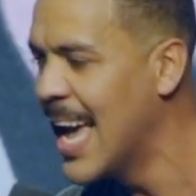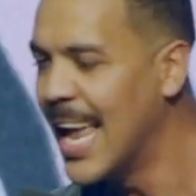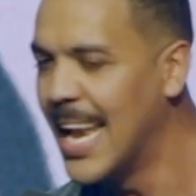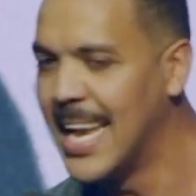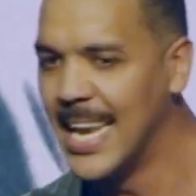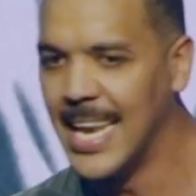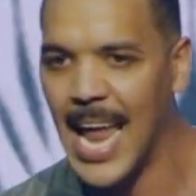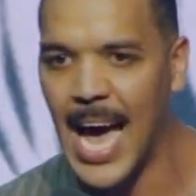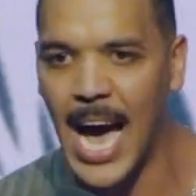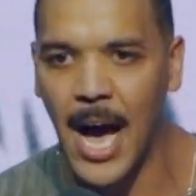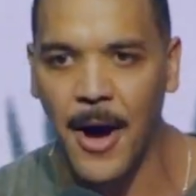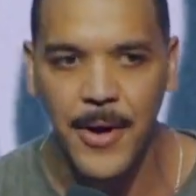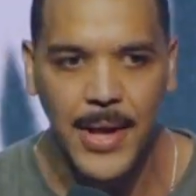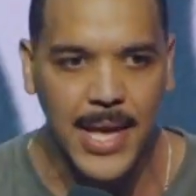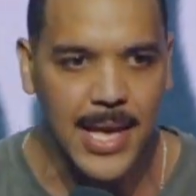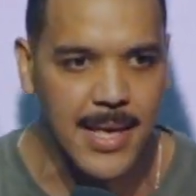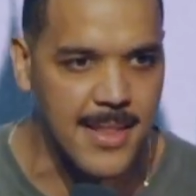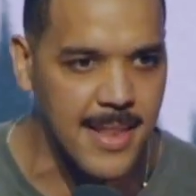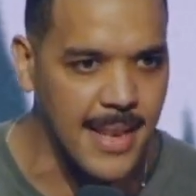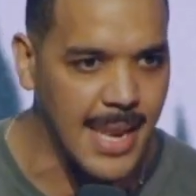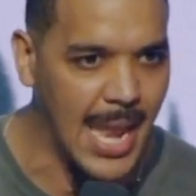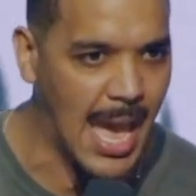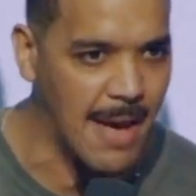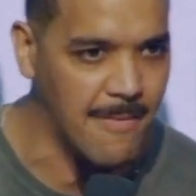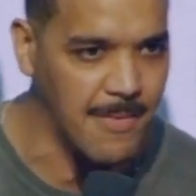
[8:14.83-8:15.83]
now he's
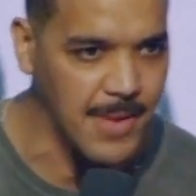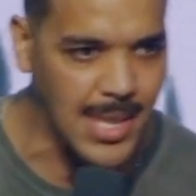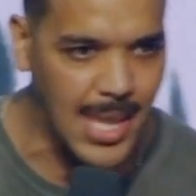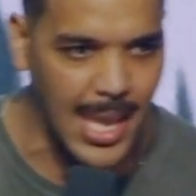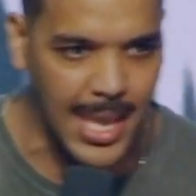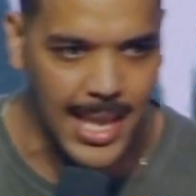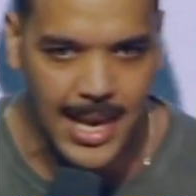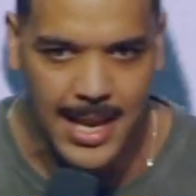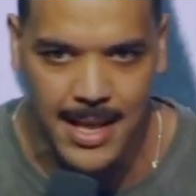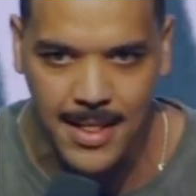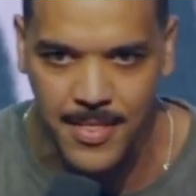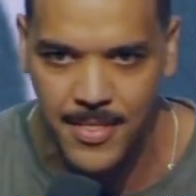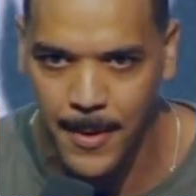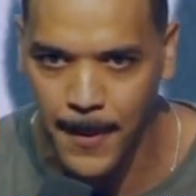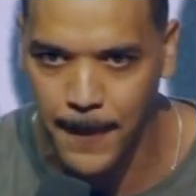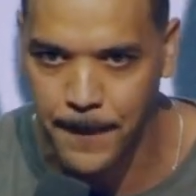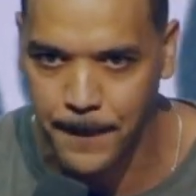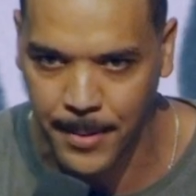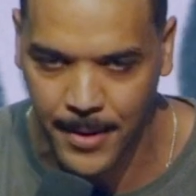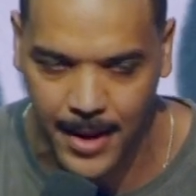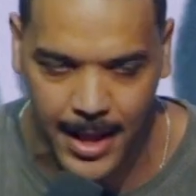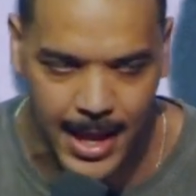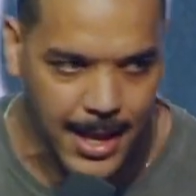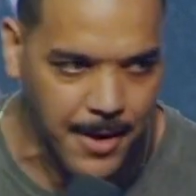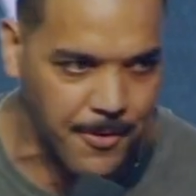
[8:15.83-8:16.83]
navigating the
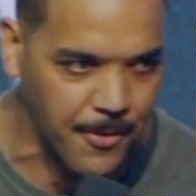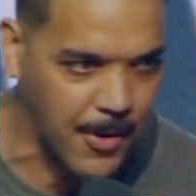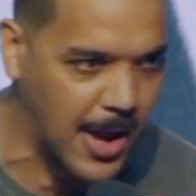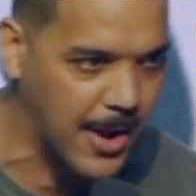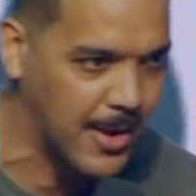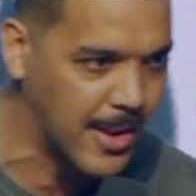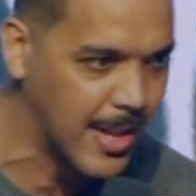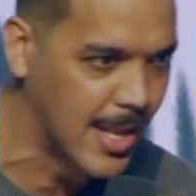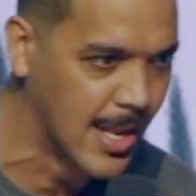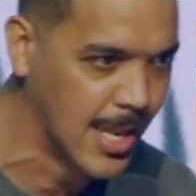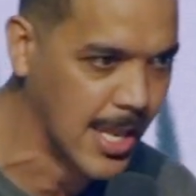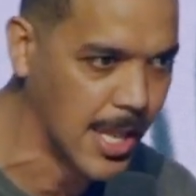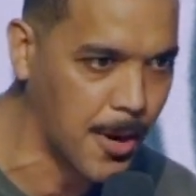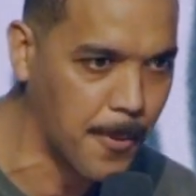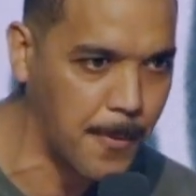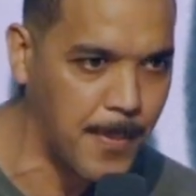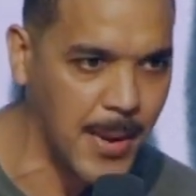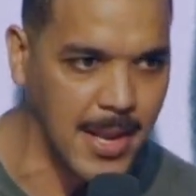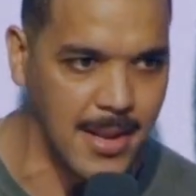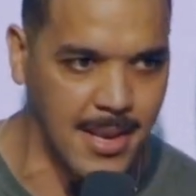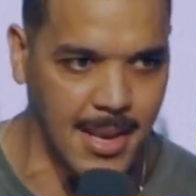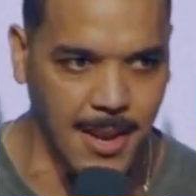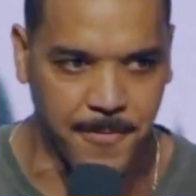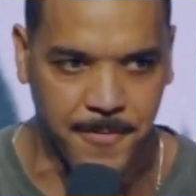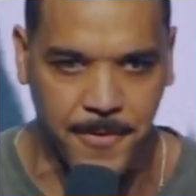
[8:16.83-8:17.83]
playground a little
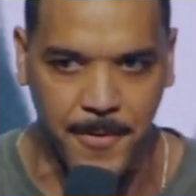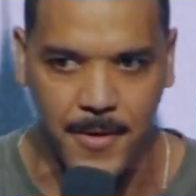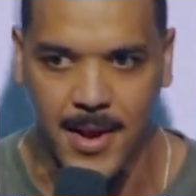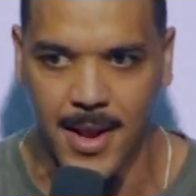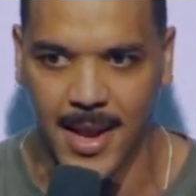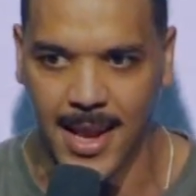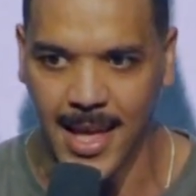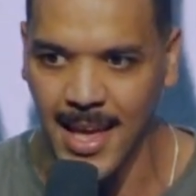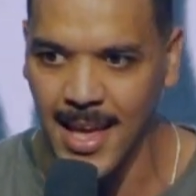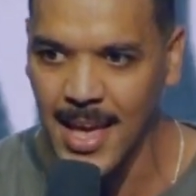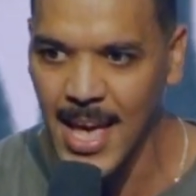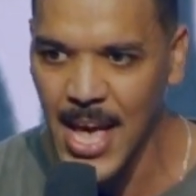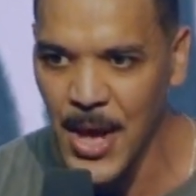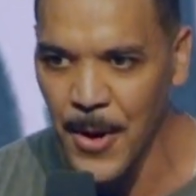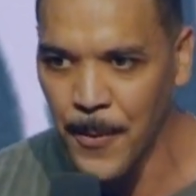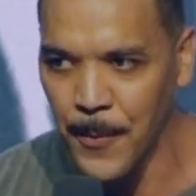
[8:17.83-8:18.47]
bit differently.